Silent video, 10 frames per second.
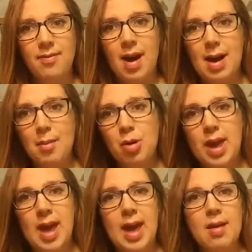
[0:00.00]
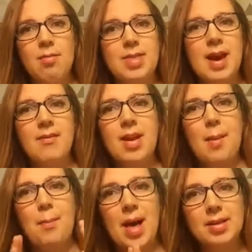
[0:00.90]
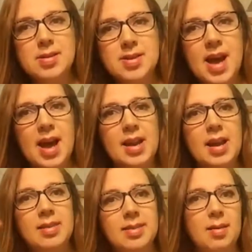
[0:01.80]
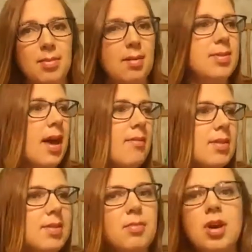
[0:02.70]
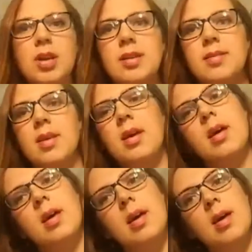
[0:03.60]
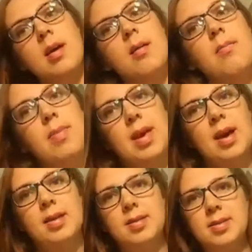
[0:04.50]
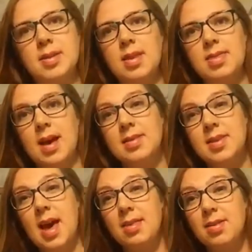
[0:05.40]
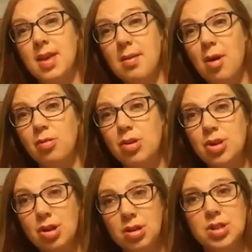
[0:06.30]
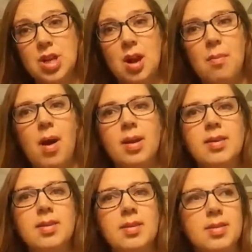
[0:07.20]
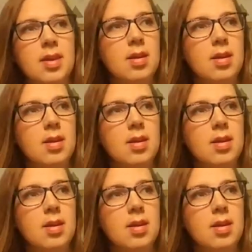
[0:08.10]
I'm okay with having a balanced diet and sometimes having some goodies, because that's the other thing about nourishing our bodies is,